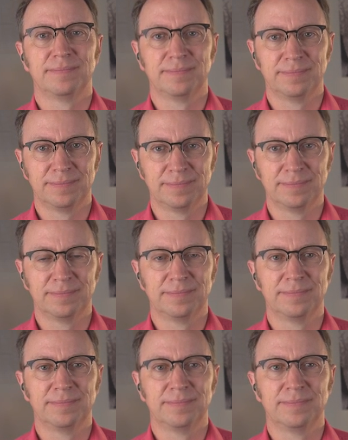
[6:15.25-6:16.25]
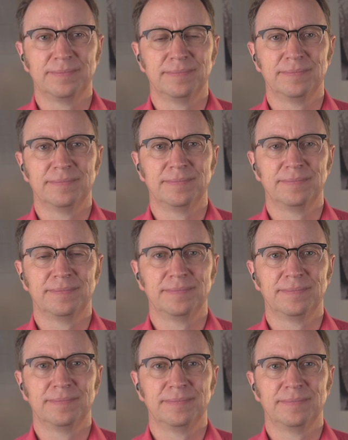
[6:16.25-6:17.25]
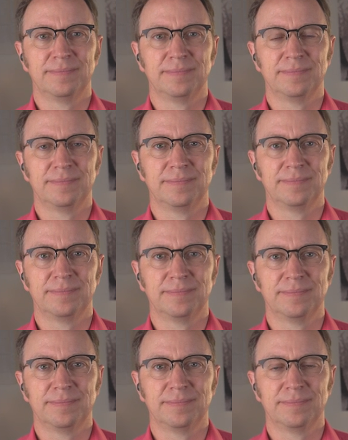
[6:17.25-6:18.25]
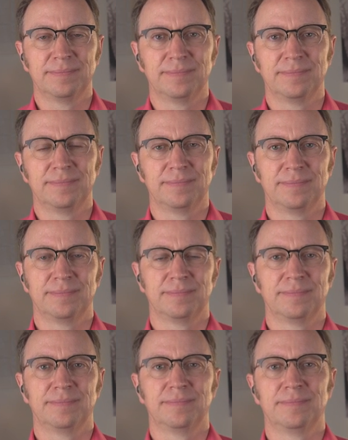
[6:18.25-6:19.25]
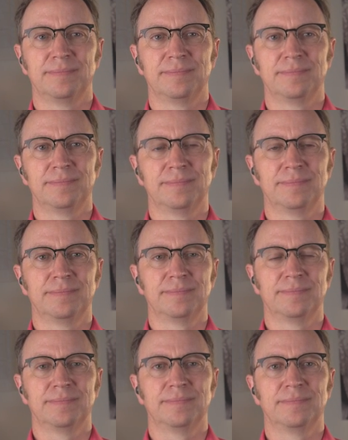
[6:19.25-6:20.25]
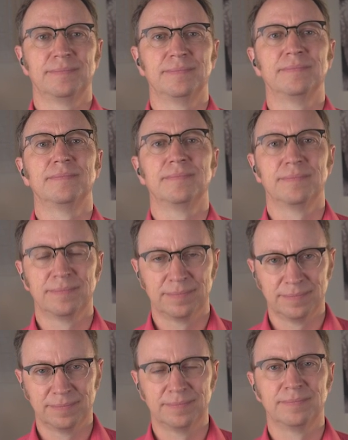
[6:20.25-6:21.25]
(not speaking)